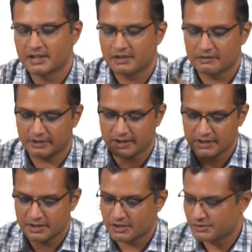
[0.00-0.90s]
Okay.
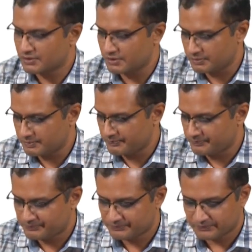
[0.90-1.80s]
So,
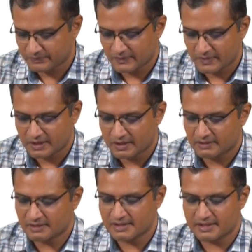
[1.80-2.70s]

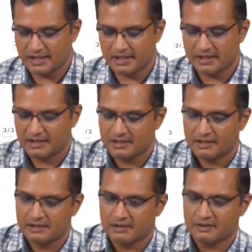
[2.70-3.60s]
this is the
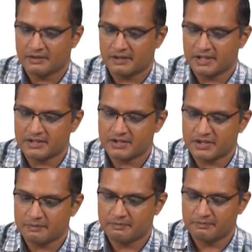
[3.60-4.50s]

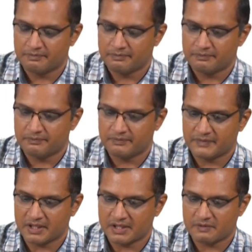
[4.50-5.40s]
relationship
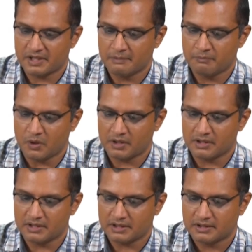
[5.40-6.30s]
that is very
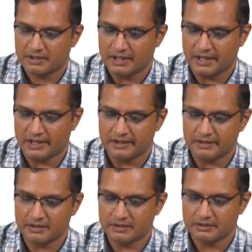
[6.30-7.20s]
important,
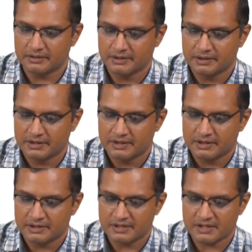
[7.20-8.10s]
and
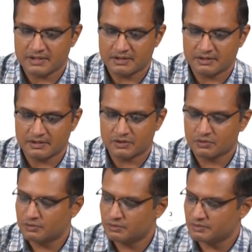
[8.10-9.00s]
just
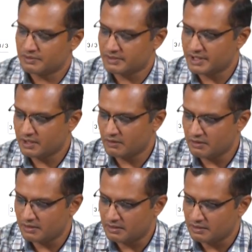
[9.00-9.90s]
to recall,